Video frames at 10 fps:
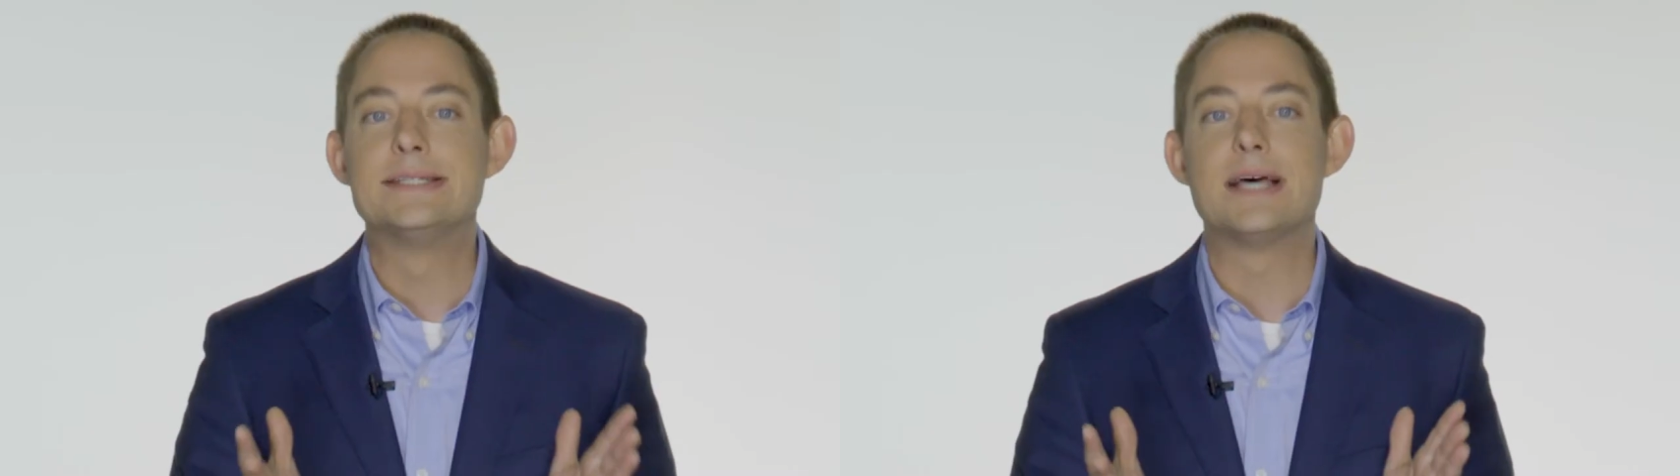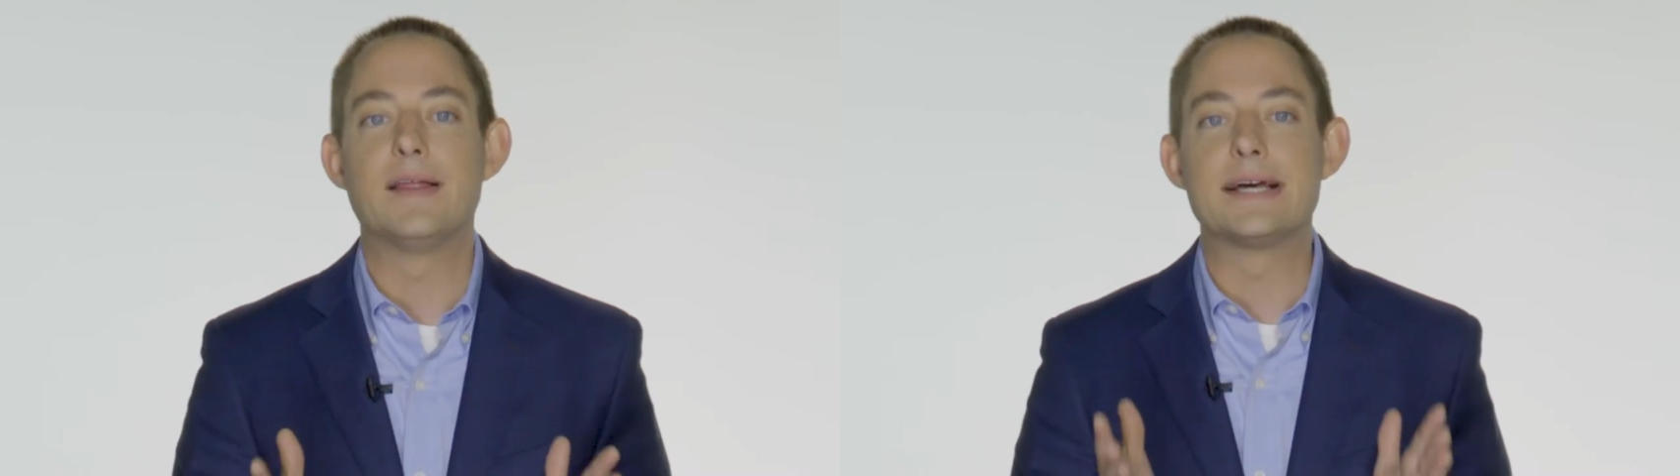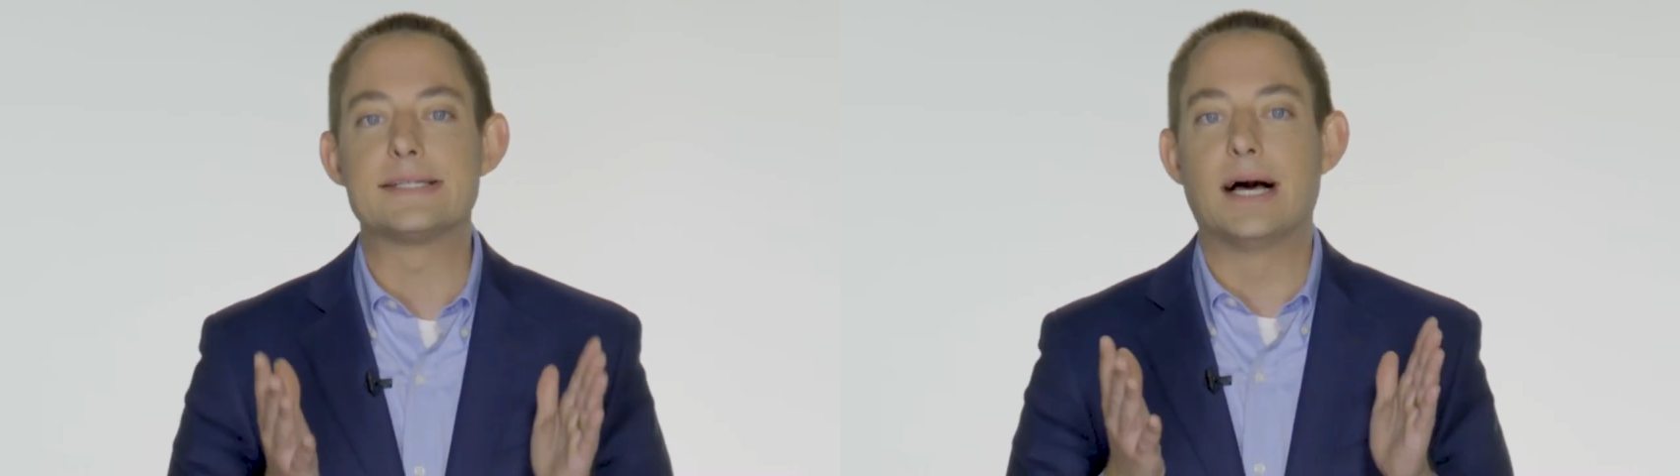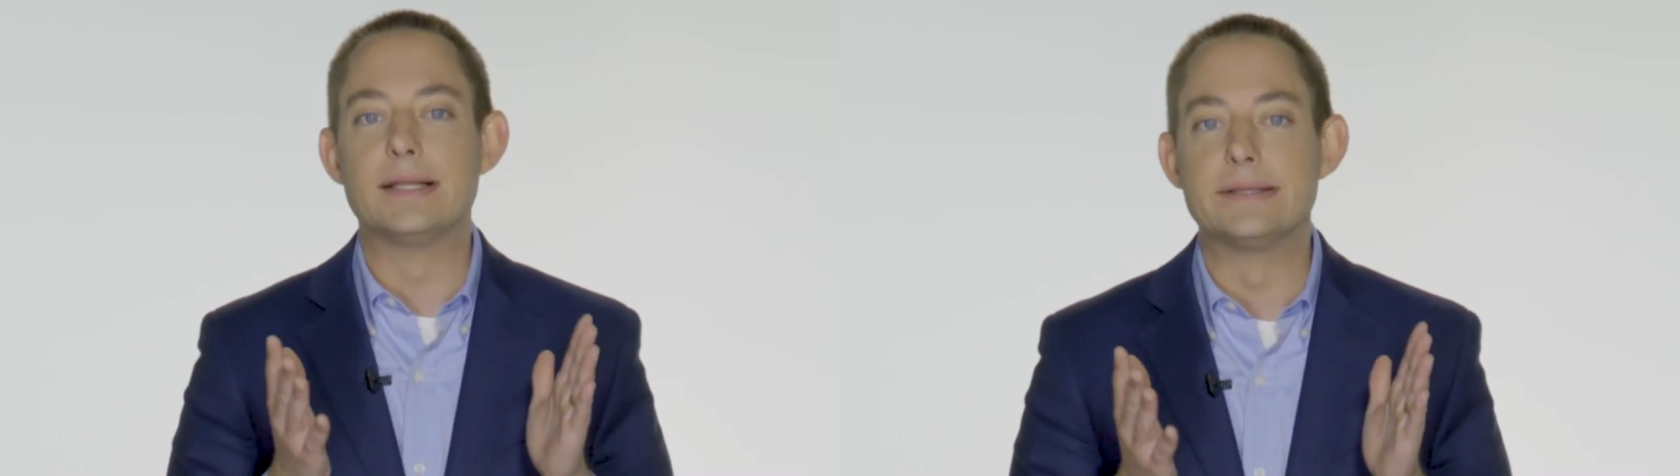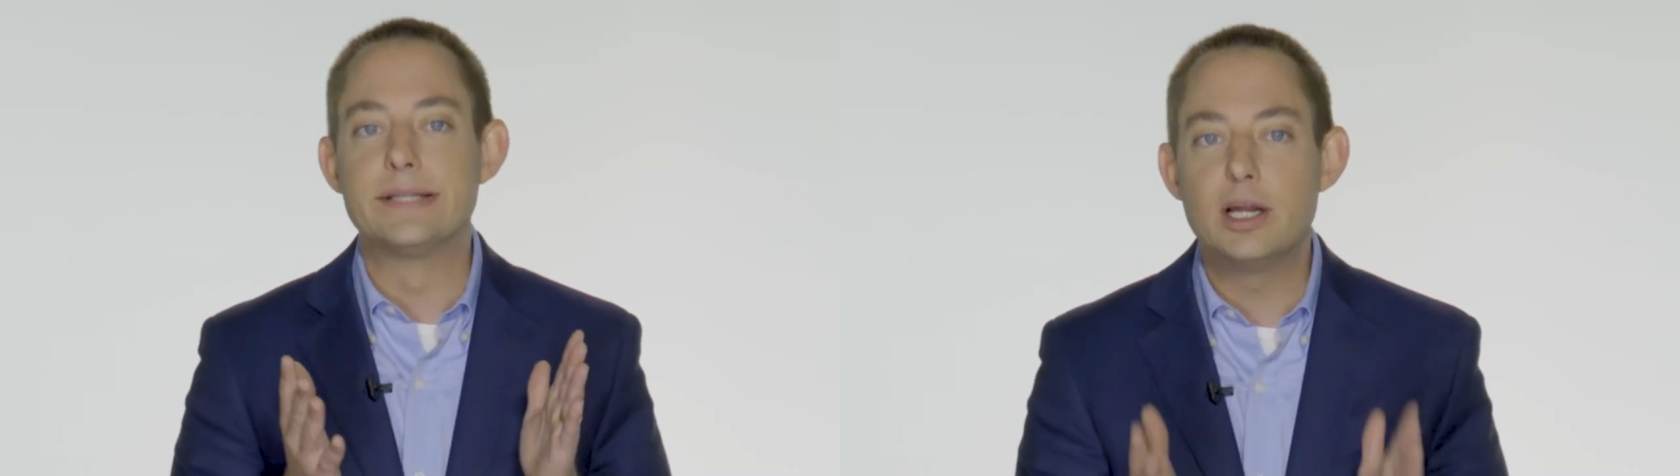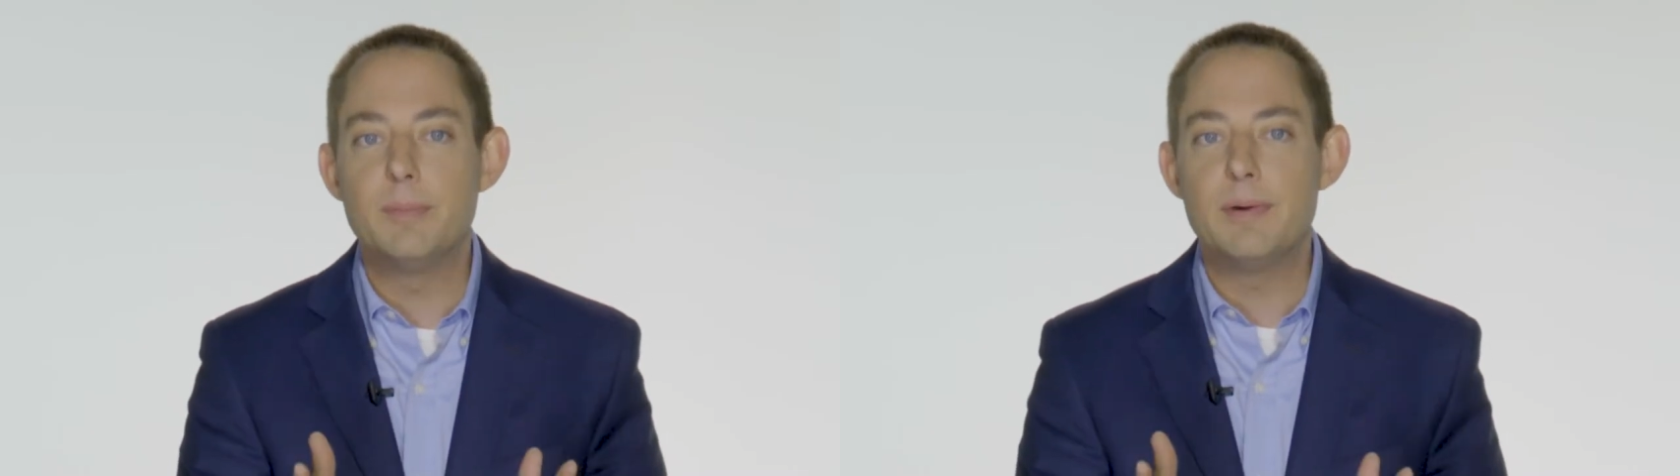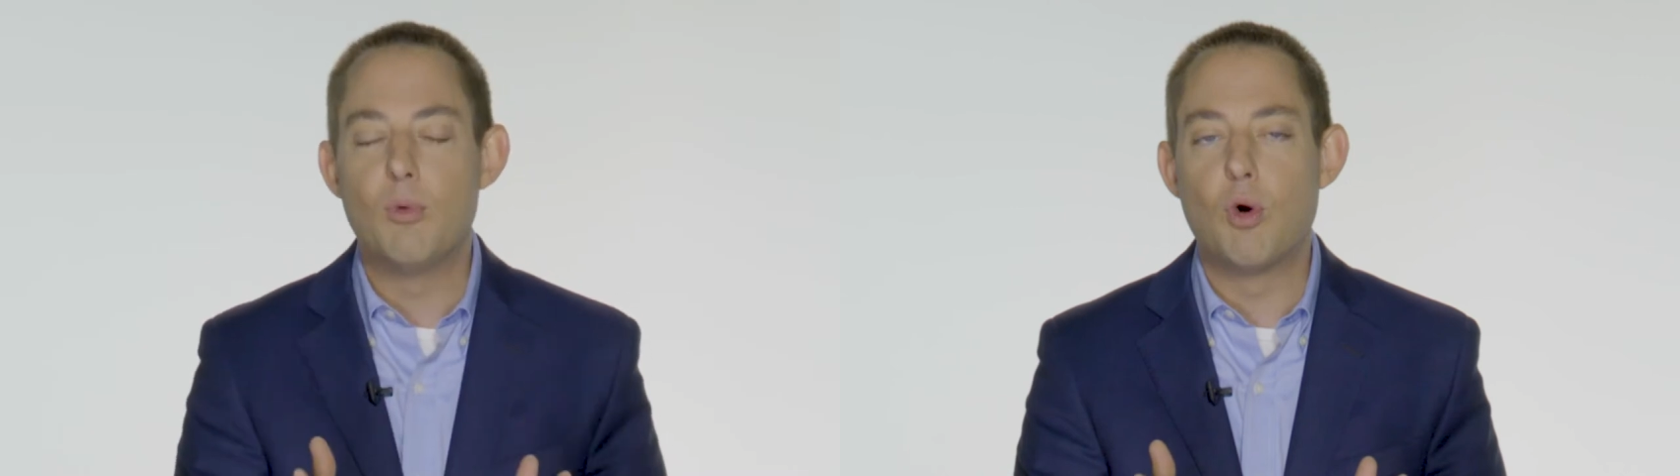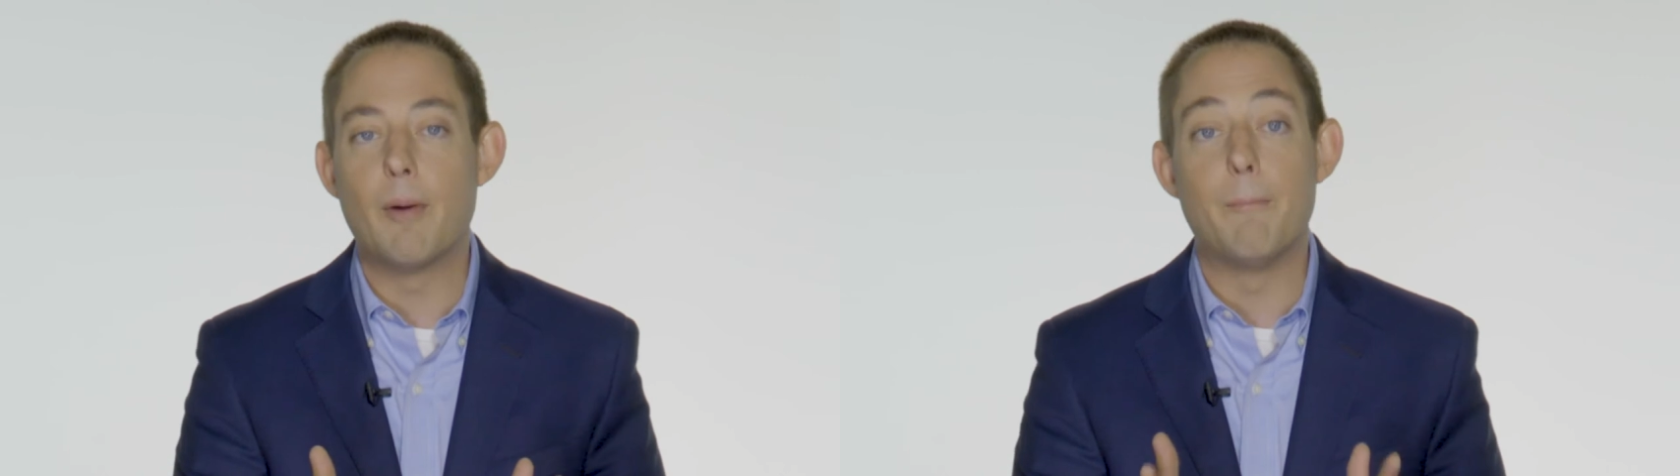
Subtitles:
telling us a little bit more